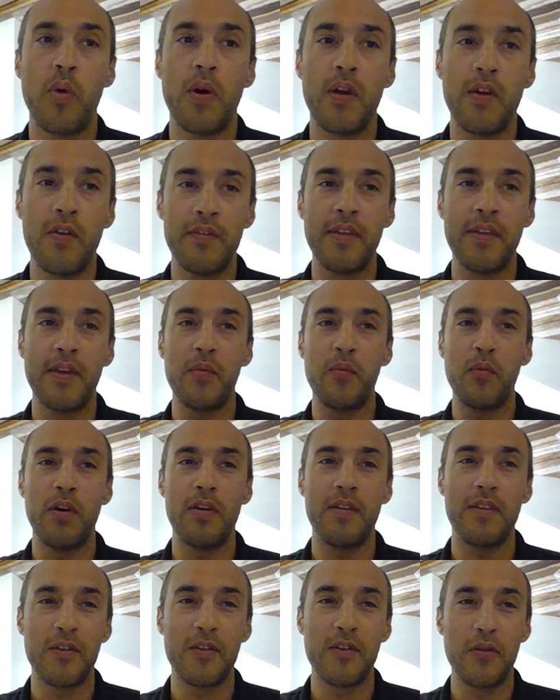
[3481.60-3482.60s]
You know, one of them
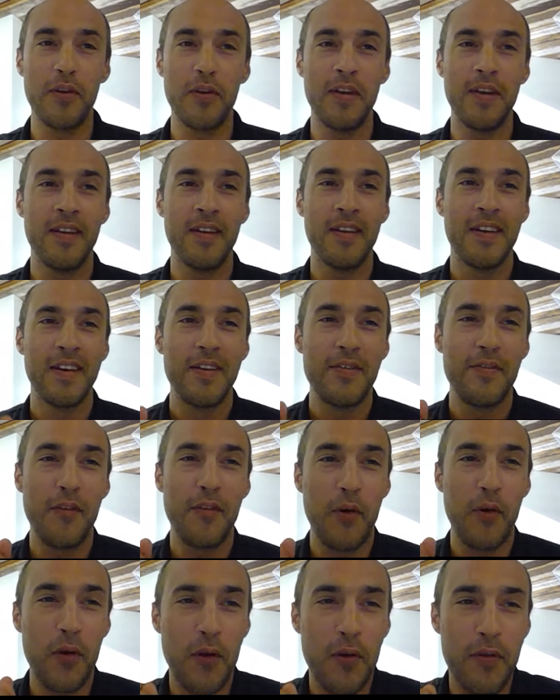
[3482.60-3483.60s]
was actually
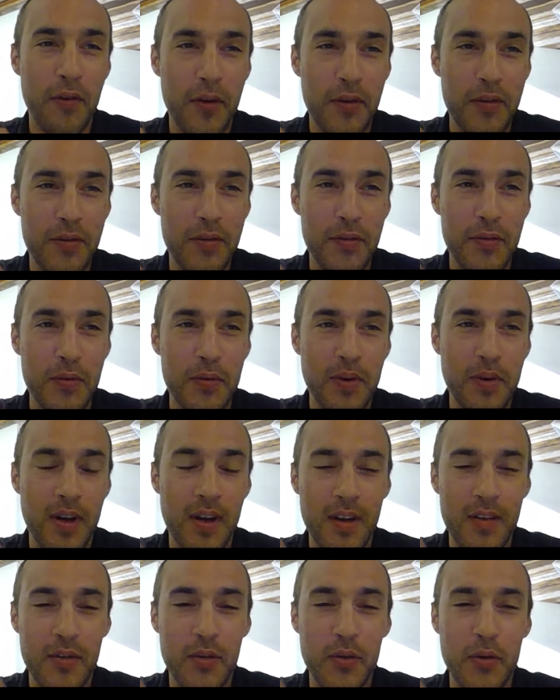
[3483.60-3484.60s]
for all of us
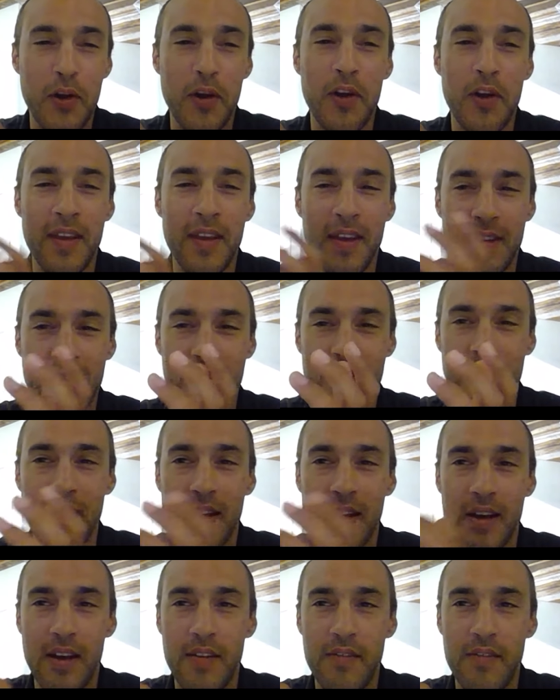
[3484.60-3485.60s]
to connect
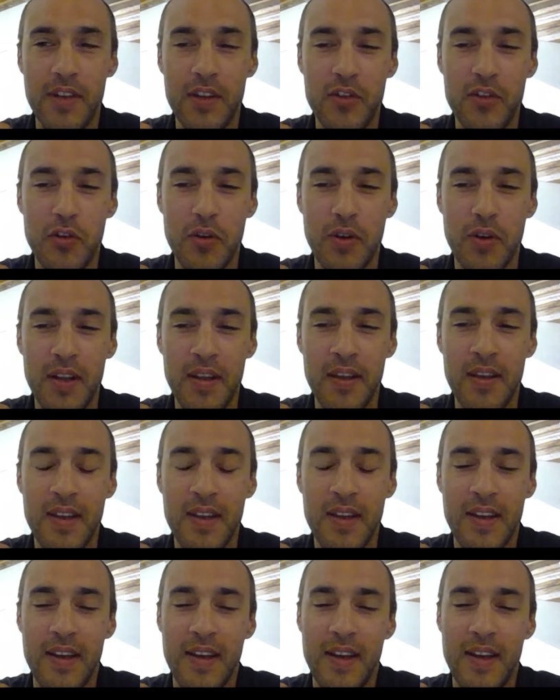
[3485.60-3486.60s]
virtually.
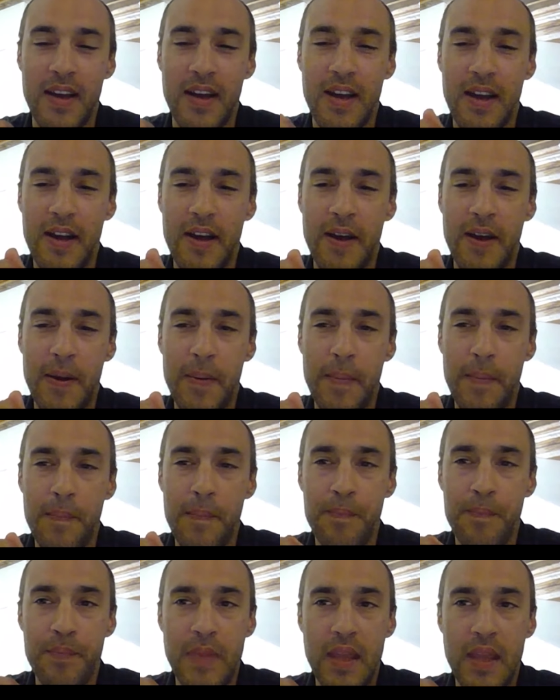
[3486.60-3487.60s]

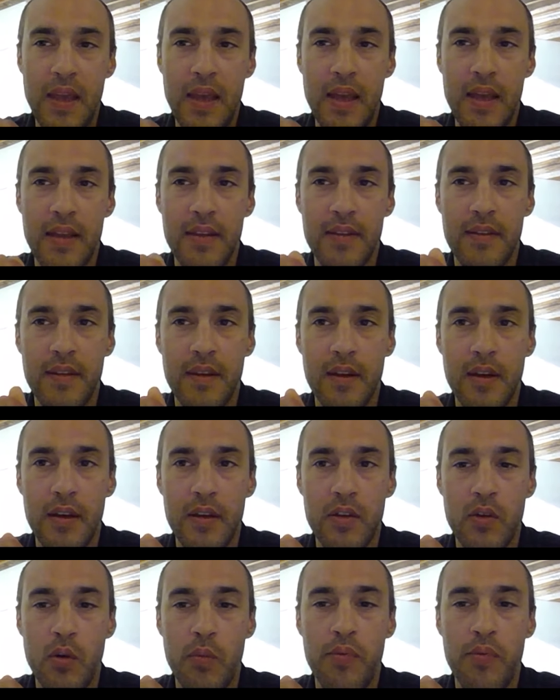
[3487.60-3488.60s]
Hopefully
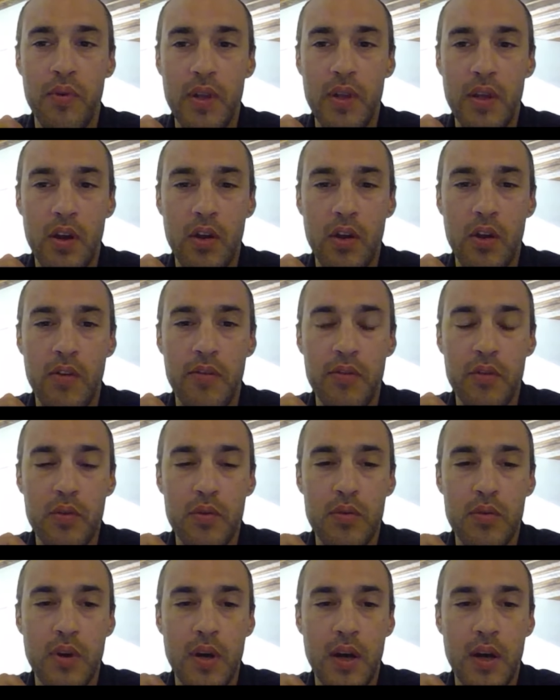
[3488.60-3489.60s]
a lot of
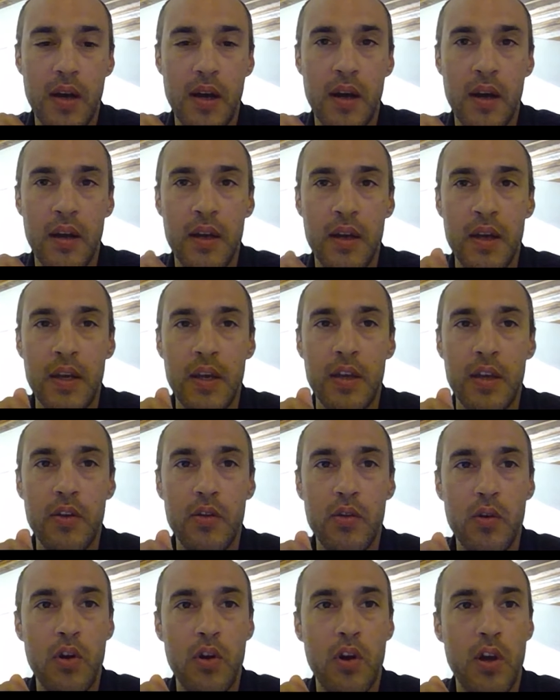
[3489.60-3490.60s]
you
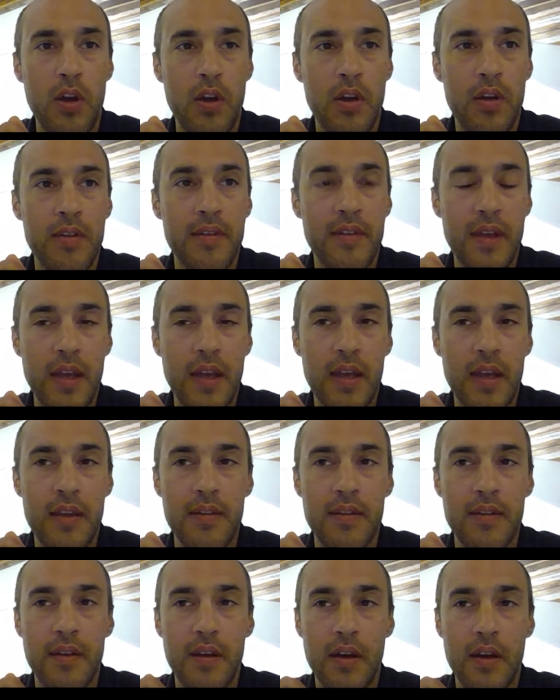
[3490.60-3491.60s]
learned
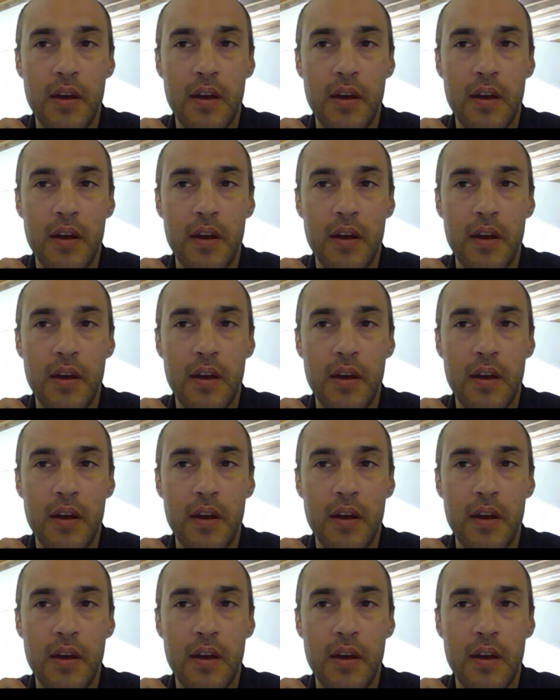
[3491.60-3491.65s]
and